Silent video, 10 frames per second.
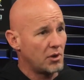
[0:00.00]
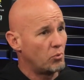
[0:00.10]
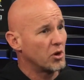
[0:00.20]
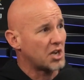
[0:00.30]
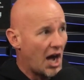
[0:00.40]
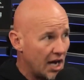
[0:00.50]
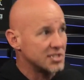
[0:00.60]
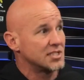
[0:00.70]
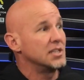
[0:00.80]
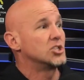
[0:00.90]
we're
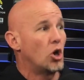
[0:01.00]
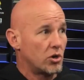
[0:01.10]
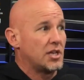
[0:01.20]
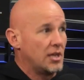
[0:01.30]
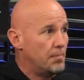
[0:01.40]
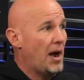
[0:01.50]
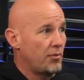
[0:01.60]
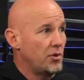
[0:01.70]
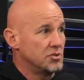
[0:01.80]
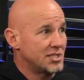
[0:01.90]
constantly talking about
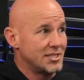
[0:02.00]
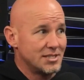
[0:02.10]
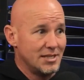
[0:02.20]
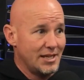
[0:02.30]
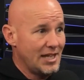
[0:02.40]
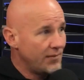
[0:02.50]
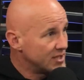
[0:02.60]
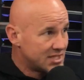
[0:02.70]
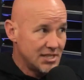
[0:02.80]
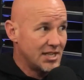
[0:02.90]
those things,
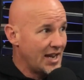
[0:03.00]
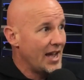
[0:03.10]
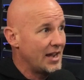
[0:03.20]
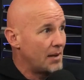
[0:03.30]
even mm-hmm. to today.